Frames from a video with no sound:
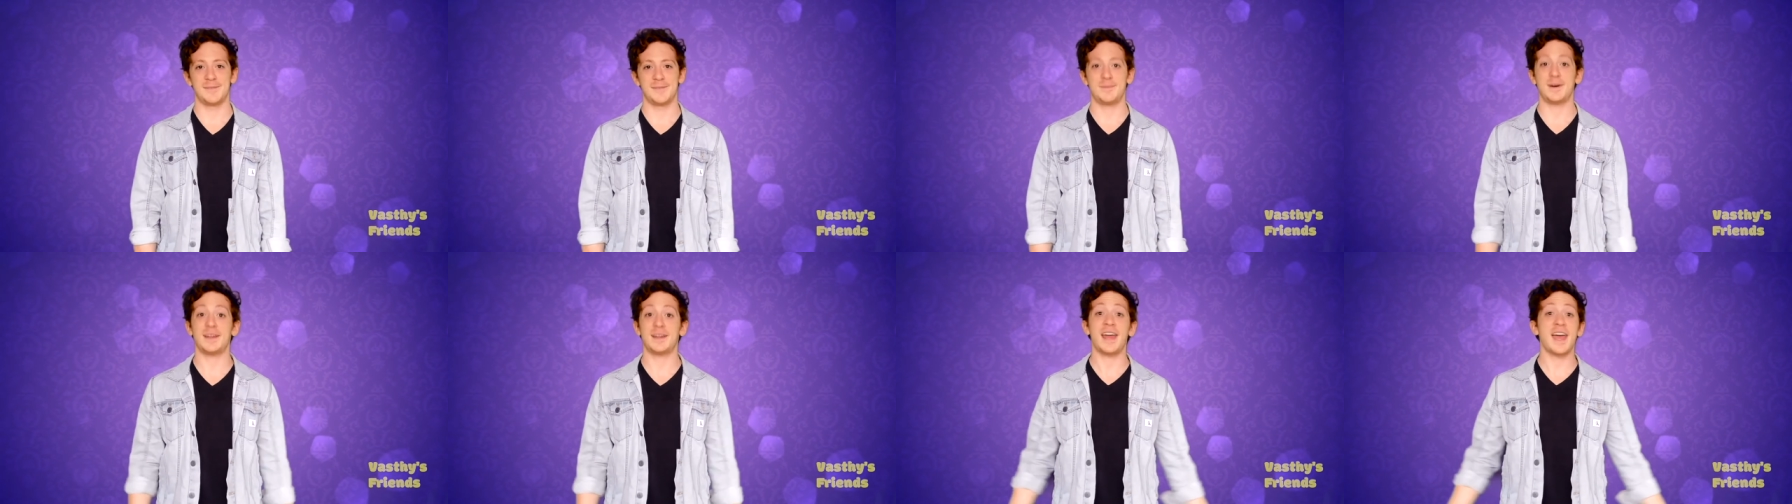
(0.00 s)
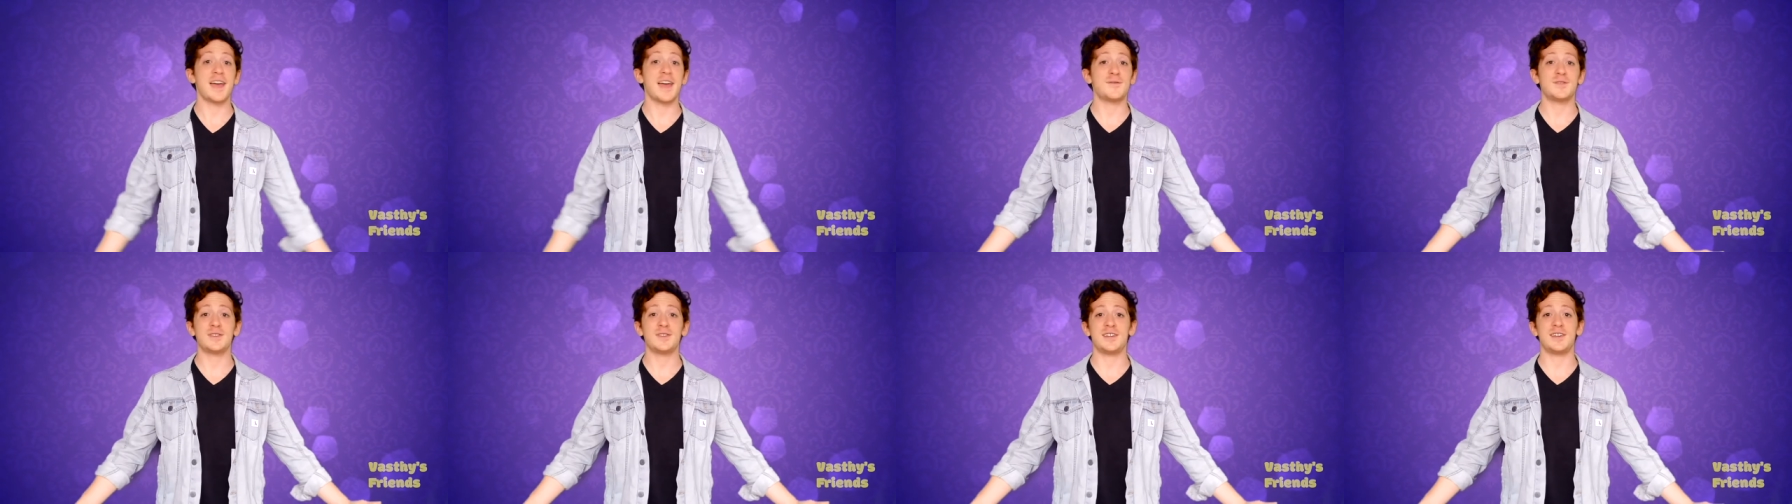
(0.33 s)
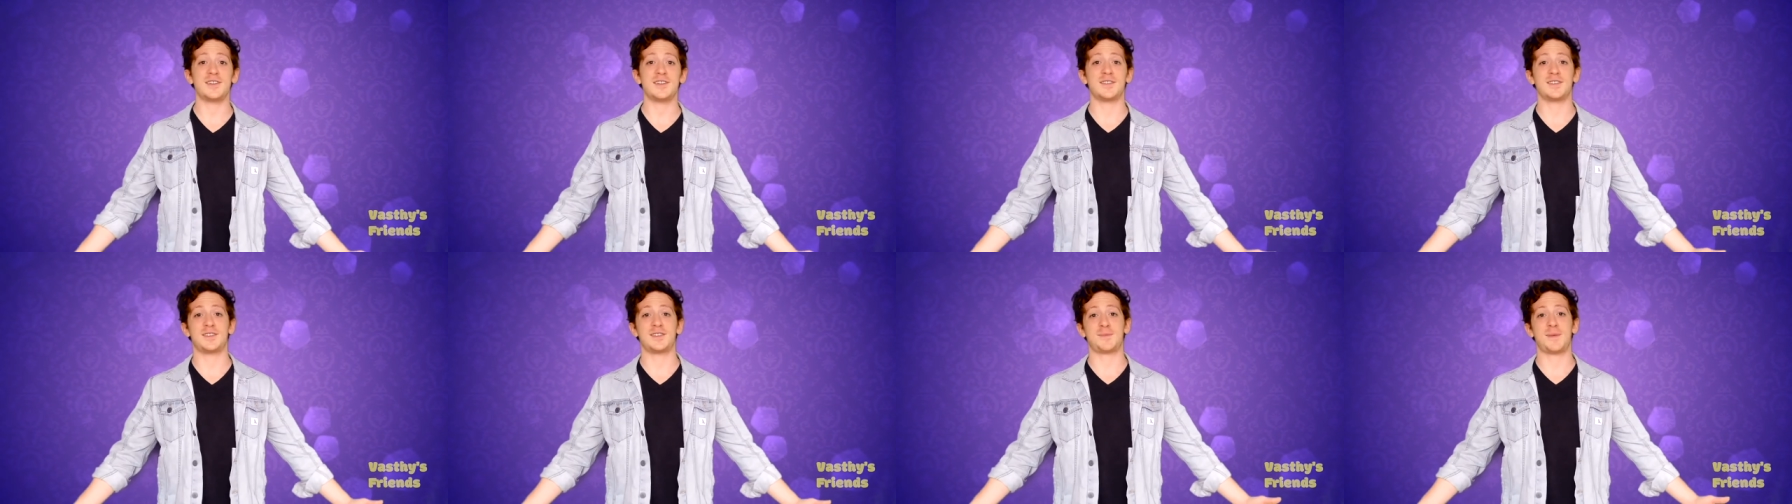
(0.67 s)
But every
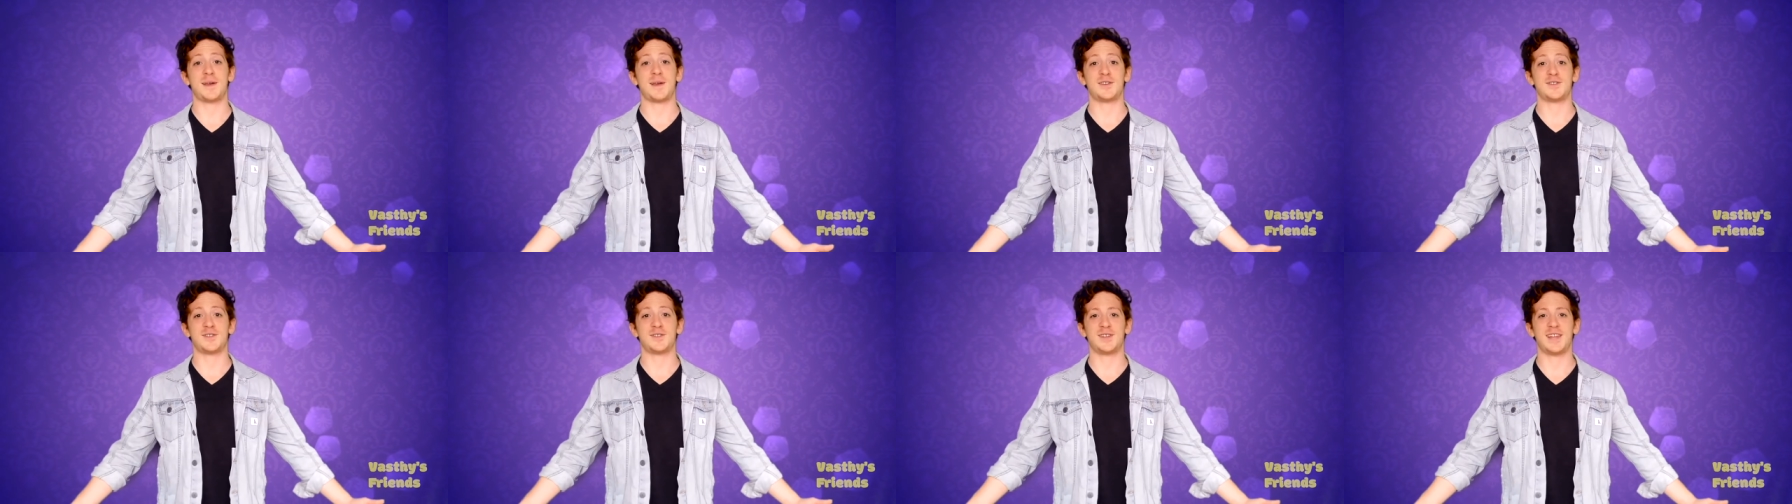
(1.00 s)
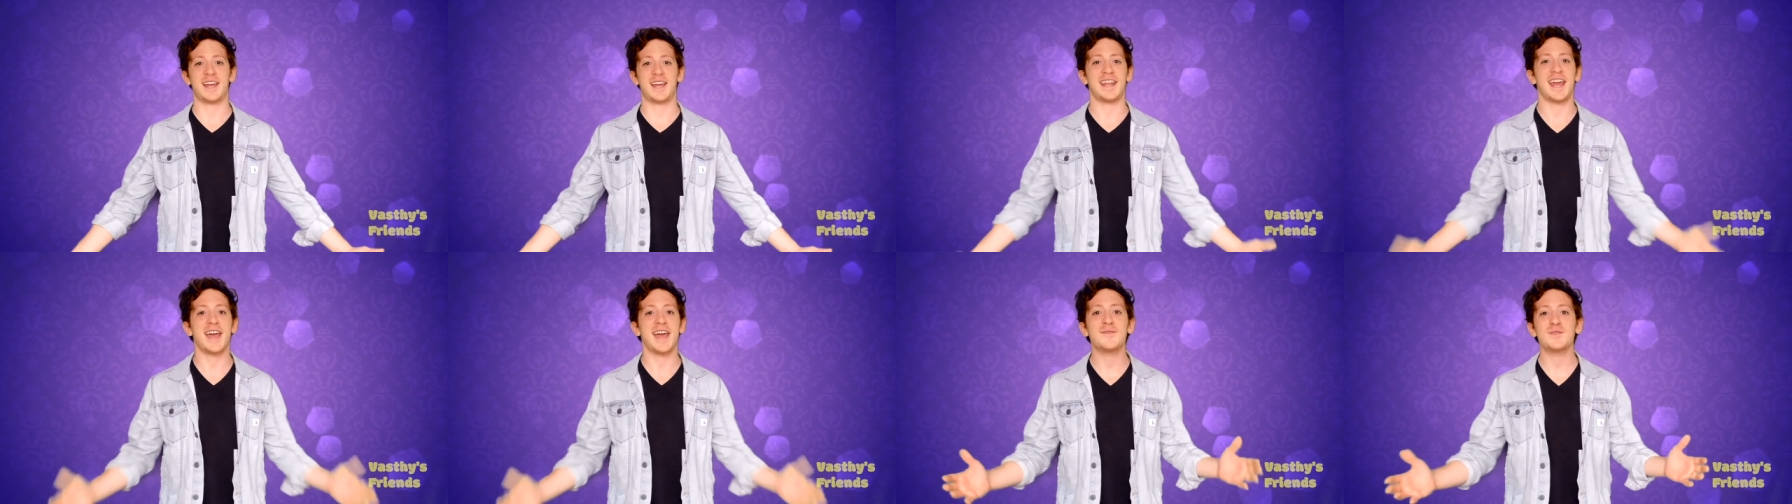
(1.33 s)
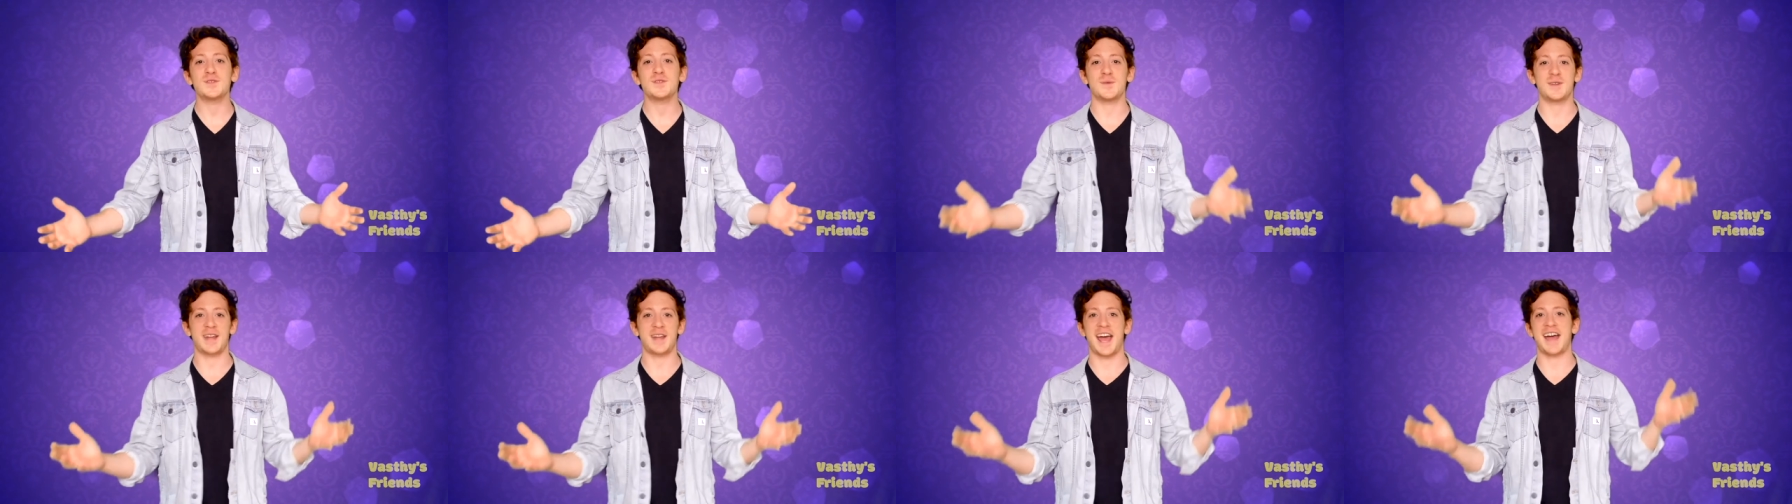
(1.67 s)
year is special, and
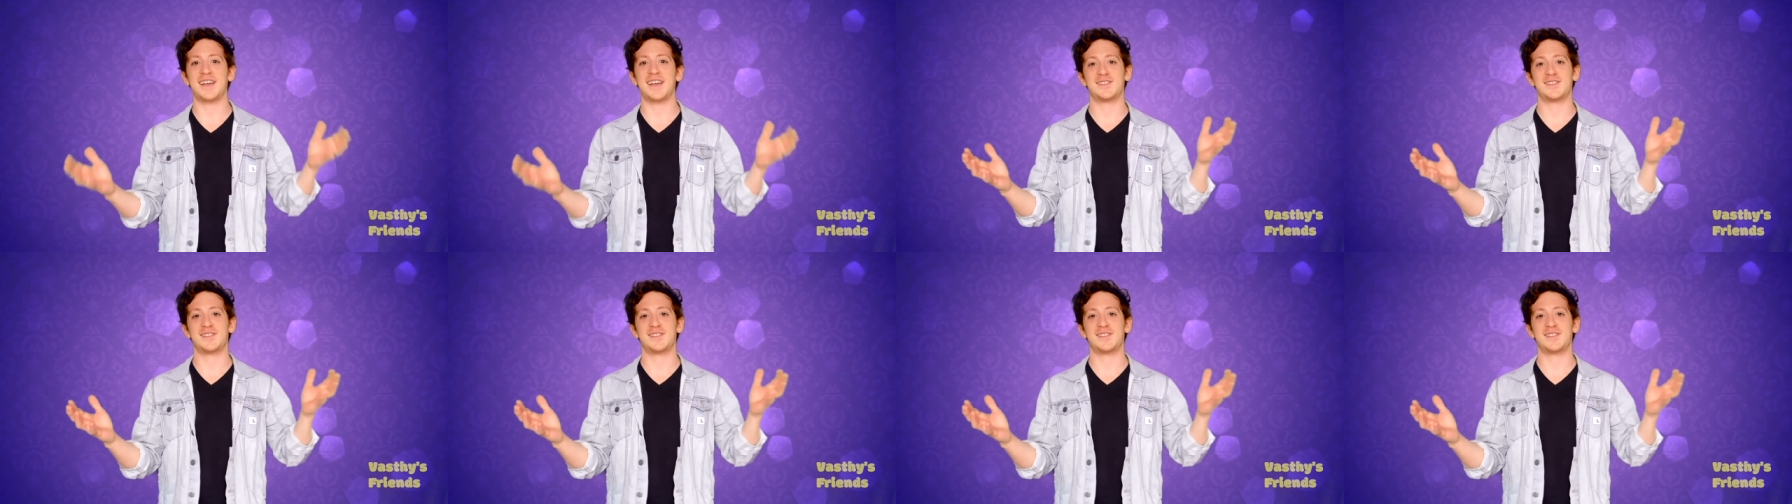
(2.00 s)
everyone